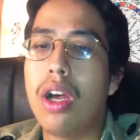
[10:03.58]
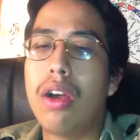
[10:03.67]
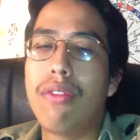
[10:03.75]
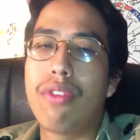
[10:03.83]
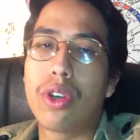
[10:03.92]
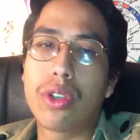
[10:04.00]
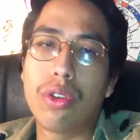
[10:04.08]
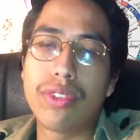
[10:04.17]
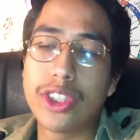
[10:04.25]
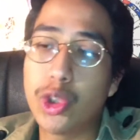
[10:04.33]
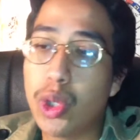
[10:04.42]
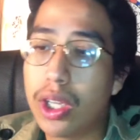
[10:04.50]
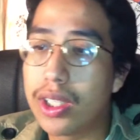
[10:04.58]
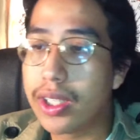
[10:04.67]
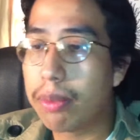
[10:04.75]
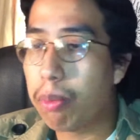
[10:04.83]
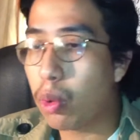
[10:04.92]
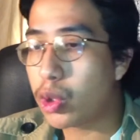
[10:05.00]
Virgo
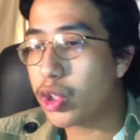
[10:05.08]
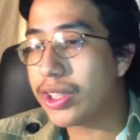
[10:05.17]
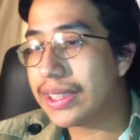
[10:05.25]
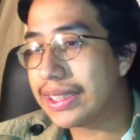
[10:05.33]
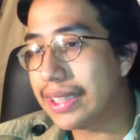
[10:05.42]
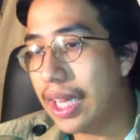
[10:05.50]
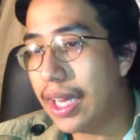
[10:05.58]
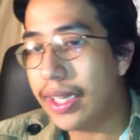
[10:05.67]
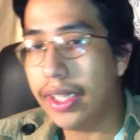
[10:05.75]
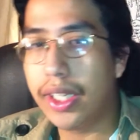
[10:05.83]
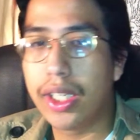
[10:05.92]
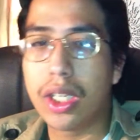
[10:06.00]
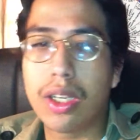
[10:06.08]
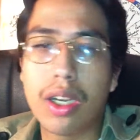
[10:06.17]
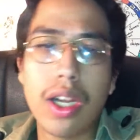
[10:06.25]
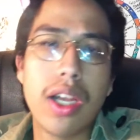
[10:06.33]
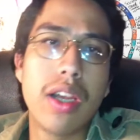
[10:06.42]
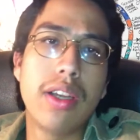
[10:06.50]
vitriolic portrait sign
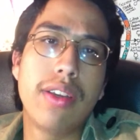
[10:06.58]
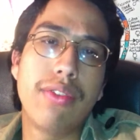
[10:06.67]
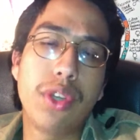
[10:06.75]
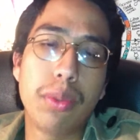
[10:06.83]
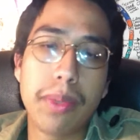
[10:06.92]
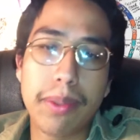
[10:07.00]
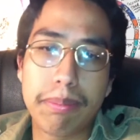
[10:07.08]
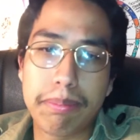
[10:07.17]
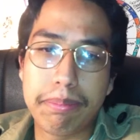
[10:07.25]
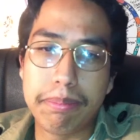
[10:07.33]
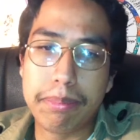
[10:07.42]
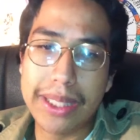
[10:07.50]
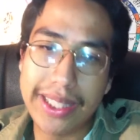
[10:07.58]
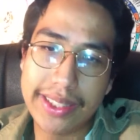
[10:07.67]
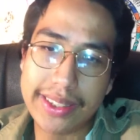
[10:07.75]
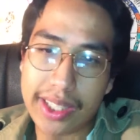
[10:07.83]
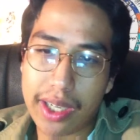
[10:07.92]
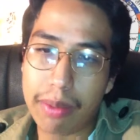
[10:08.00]
here. If human
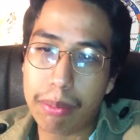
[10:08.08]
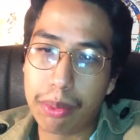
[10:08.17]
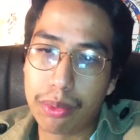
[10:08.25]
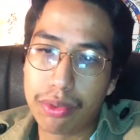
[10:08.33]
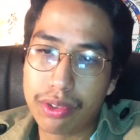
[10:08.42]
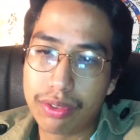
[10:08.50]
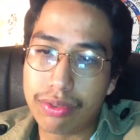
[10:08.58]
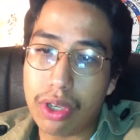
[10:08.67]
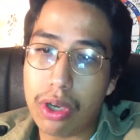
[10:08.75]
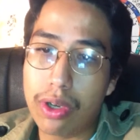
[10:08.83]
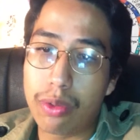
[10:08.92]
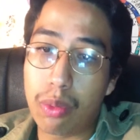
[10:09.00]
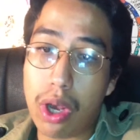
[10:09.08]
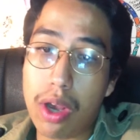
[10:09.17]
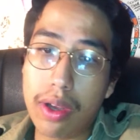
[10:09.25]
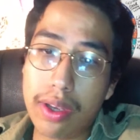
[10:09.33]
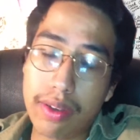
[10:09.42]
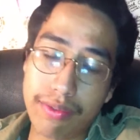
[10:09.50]
beings can improve,
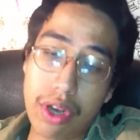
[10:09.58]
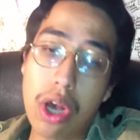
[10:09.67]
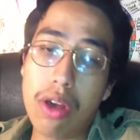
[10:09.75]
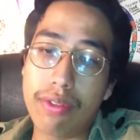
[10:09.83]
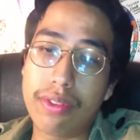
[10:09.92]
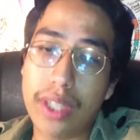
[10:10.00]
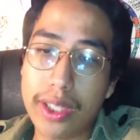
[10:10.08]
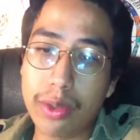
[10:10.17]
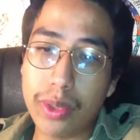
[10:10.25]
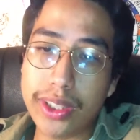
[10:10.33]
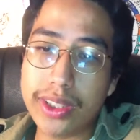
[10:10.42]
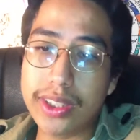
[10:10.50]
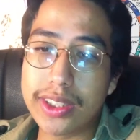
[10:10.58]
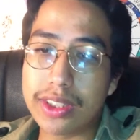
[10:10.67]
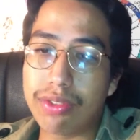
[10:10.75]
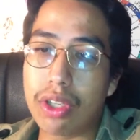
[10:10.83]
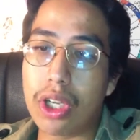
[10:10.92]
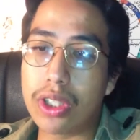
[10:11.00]
evolve, and erasing
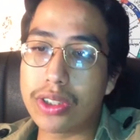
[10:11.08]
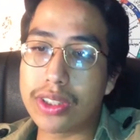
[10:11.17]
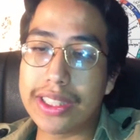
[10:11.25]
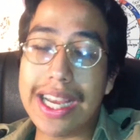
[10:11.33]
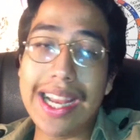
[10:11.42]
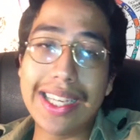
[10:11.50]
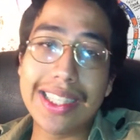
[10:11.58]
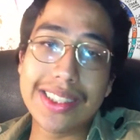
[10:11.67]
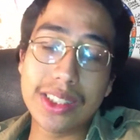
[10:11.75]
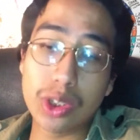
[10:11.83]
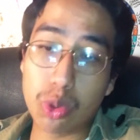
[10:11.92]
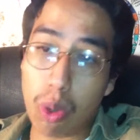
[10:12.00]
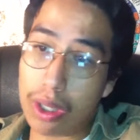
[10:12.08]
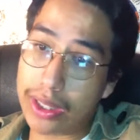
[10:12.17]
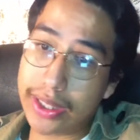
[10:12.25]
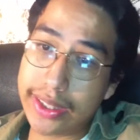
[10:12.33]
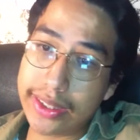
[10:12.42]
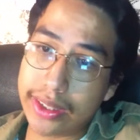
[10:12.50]
its flaws and highlights its
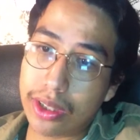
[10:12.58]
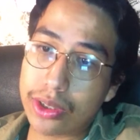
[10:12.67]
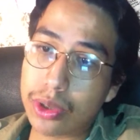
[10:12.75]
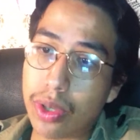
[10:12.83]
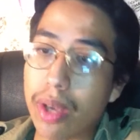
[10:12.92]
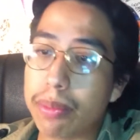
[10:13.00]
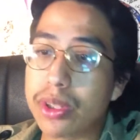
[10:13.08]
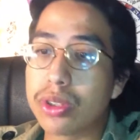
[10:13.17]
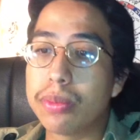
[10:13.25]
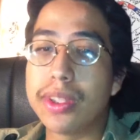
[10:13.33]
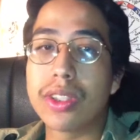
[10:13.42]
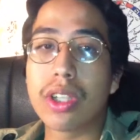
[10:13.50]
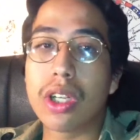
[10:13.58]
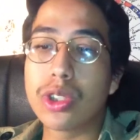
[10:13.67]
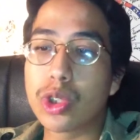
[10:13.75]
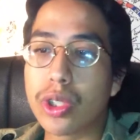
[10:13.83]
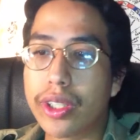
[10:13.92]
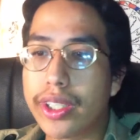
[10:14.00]
qualities, it also happens to be the
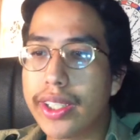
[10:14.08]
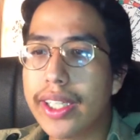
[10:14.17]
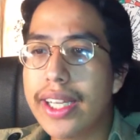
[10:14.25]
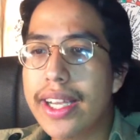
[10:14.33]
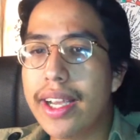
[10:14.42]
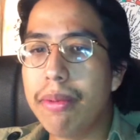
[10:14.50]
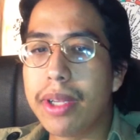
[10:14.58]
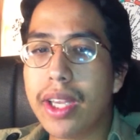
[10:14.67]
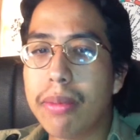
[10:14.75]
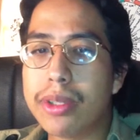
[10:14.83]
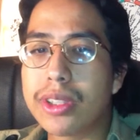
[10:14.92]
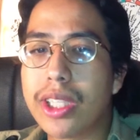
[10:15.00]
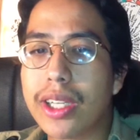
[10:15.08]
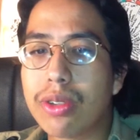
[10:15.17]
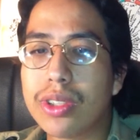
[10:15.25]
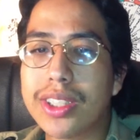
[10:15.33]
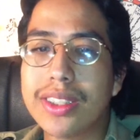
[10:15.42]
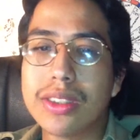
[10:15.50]
contrary. It became
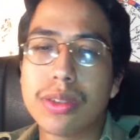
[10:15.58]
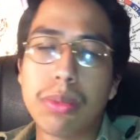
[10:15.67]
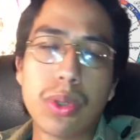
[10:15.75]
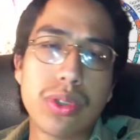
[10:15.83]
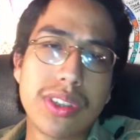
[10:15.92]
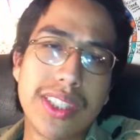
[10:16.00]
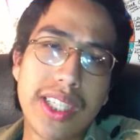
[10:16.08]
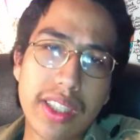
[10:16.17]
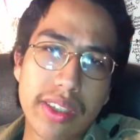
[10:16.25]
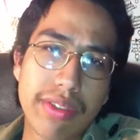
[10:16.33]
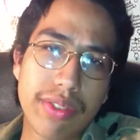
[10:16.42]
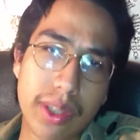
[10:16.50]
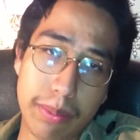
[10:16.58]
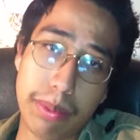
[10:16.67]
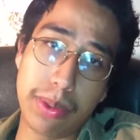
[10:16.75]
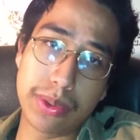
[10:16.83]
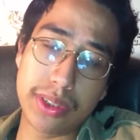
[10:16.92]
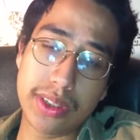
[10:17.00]
entangled in its most negative
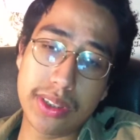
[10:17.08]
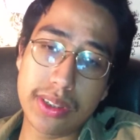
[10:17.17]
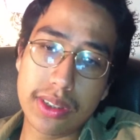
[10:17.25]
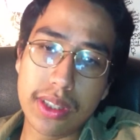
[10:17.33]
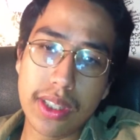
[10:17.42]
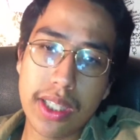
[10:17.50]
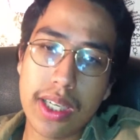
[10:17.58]
impulses.